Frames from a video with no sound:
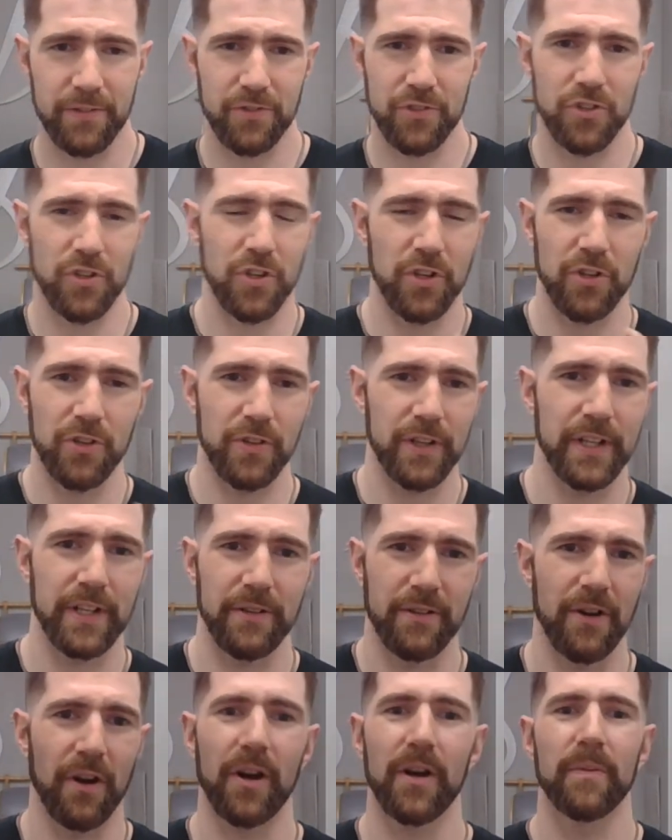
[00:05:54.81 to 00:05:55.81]
sugary
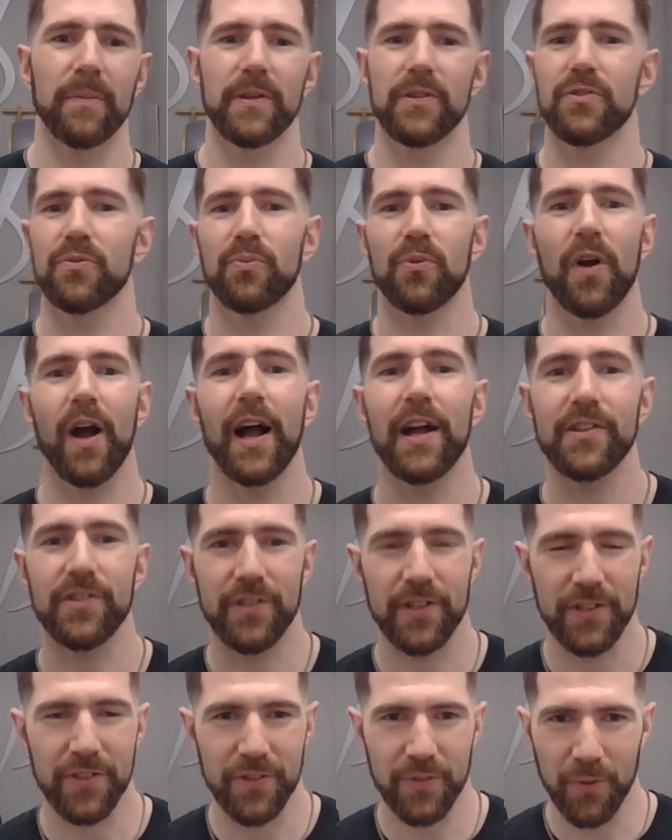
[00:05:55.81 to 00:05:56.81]
garbage
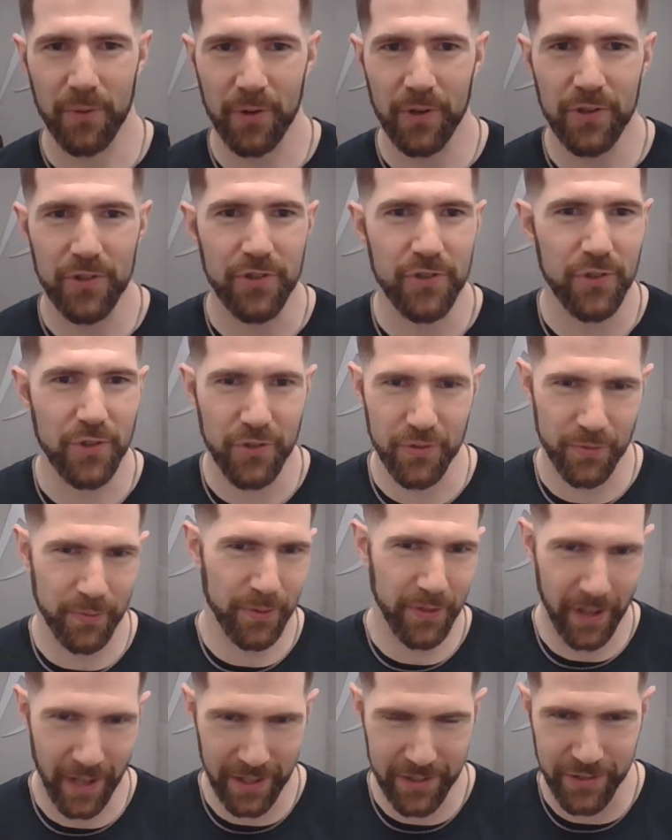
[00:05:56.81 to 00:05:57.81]
processed orange juice from
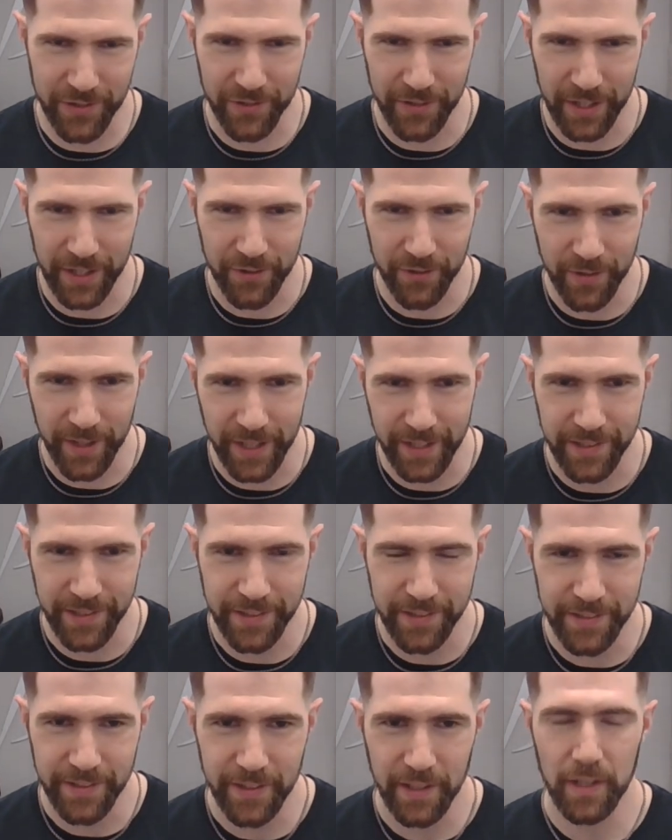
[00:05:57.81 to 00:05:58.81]
concentrate
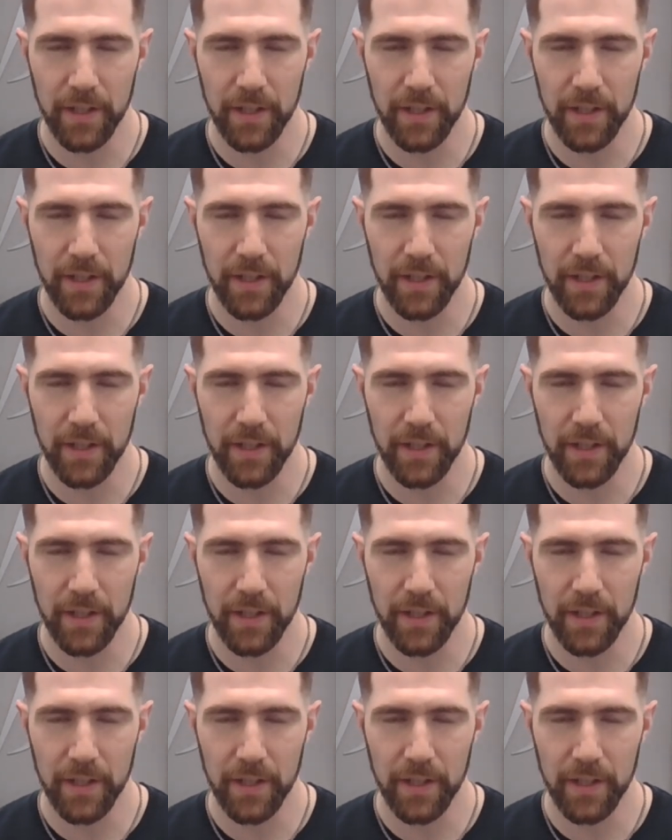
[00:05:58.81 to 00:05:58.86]
drinks.